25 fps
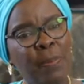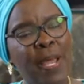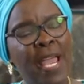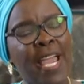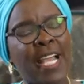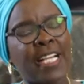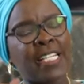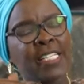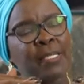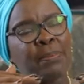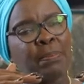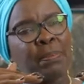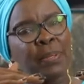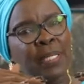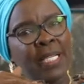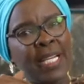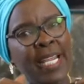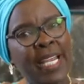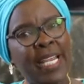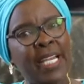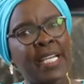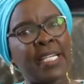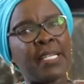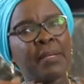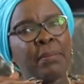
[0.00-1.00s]

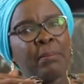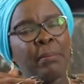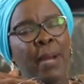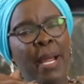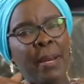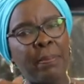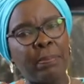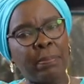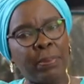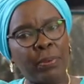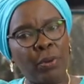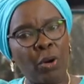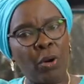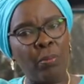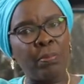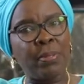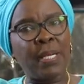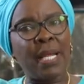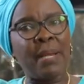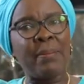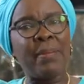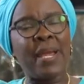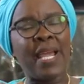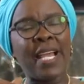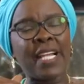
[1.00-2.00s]
explained my
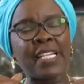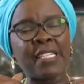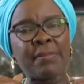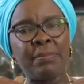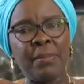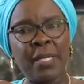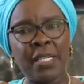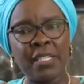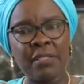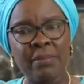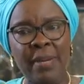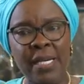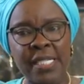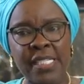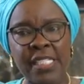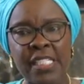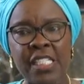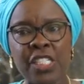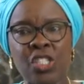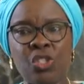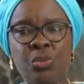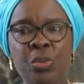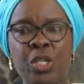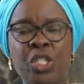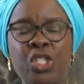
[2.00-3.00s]
problem, explained my
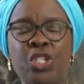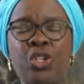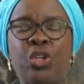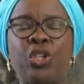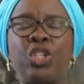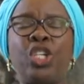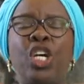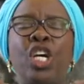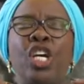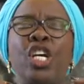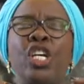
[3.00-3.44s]
situation,